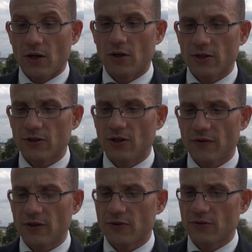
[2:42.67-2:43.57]
Also,
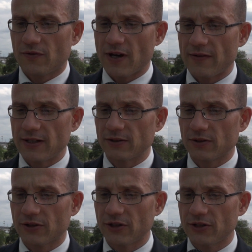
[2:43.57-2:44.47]
overall survival and
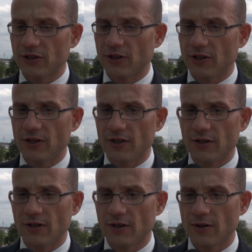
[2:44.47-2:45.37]

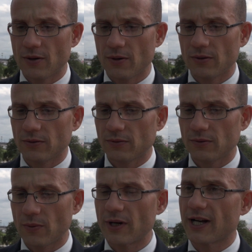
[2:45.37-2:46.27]
toxicity
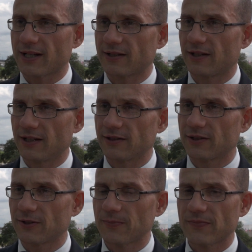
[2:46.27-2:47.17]
were
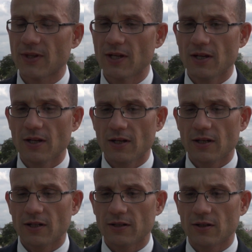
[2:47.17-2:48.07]
excellent.
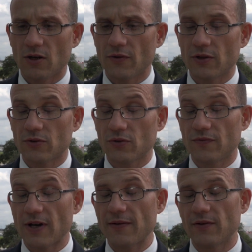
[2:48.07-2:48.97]
Overall
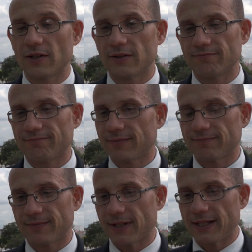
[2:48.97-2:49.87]
survival
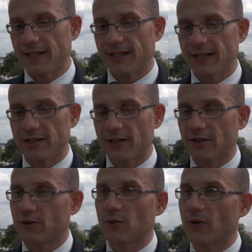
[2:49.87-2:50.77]

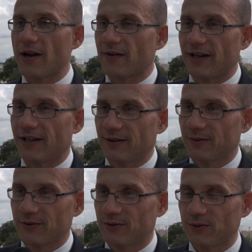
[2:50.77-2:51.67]
is too early
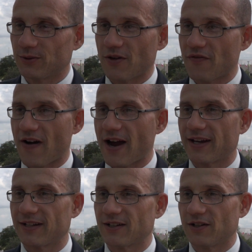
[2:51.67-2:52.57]
to
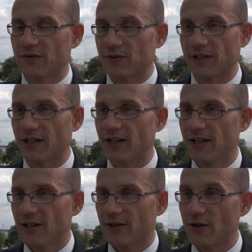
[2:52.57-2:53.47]
define, obviously,
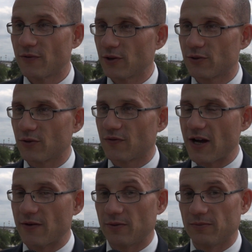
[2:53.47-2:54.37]
the overall survival.